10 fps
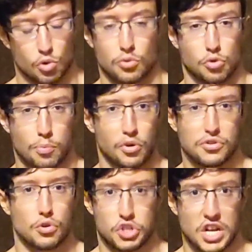The
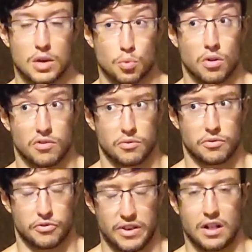posterior chain will
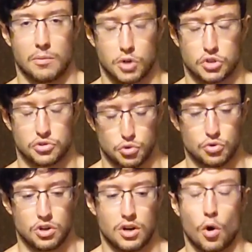fail much
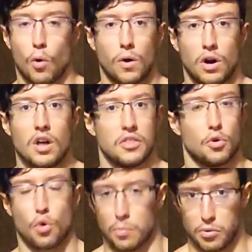sooner, or
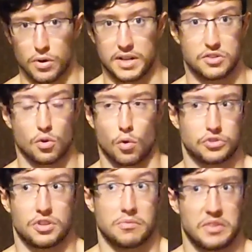the rhomboids or
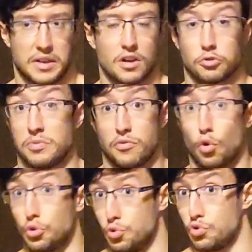something else
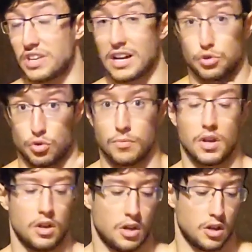before those guys do,
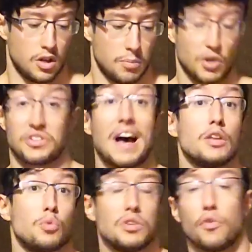because
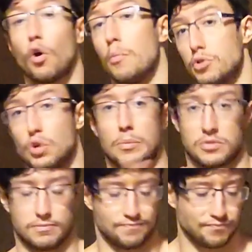I do it for upper
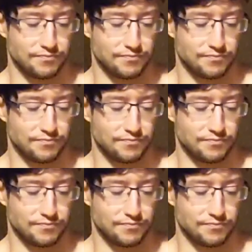traps.